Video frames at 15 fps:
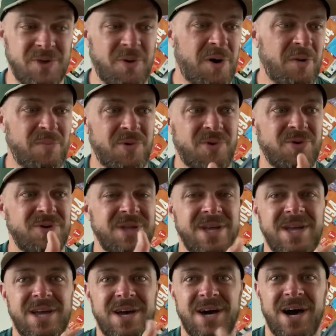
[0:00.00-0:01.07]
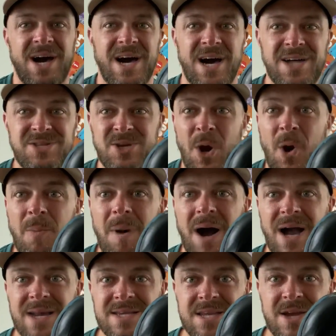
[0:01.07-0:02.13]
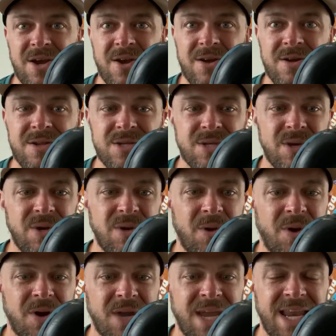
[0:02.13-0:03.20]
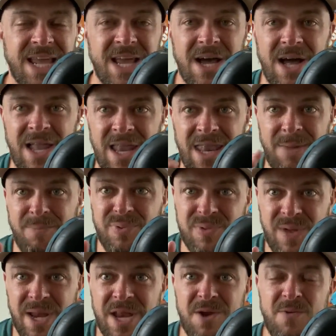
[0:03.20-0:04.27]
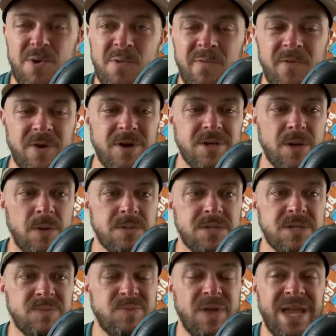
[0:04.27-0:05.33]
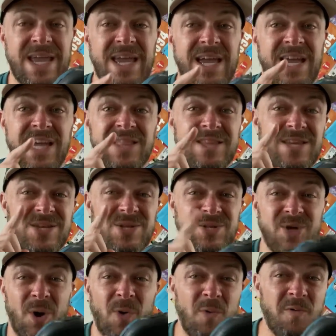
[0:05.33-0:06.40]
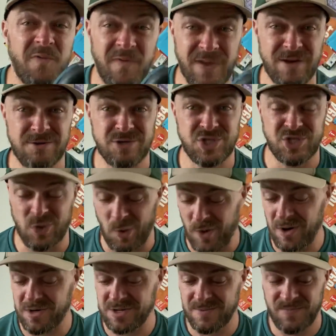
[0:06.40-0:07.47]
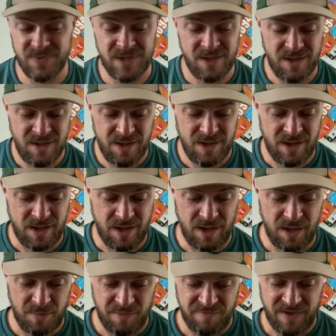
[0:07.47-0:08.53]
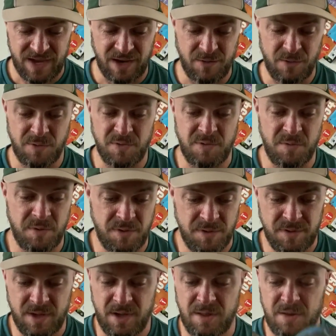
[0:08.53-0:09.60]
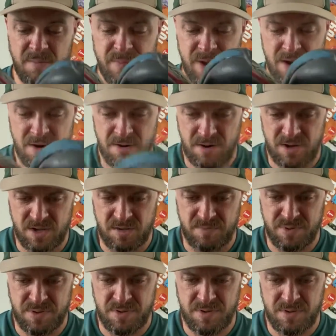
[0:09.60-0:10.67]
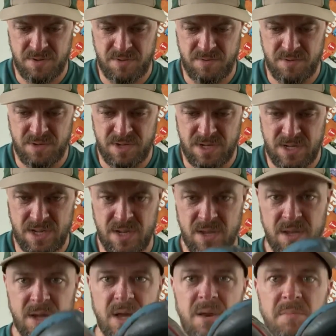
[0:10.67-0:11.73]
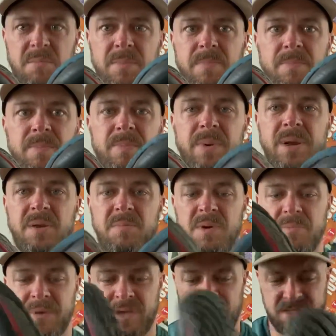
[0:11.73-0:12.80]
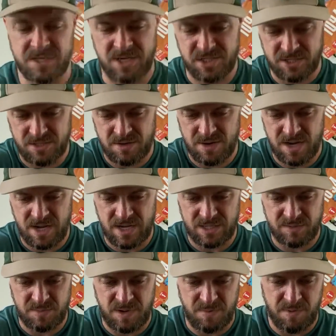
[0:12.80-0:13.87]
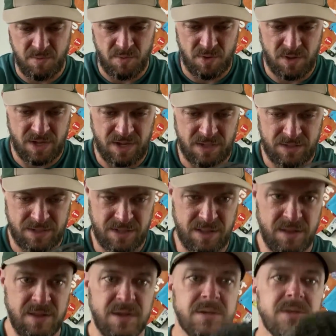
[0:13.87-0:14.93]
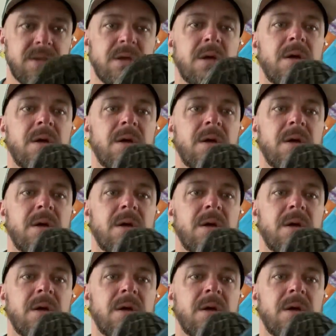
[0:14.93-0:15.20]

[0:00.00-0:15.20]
normal toe box here, so you are getting plenty of room for your toes to display. These don't feel short. If I can hold the other pair up, kind of butt them up against each other, I guess, maybe more like this.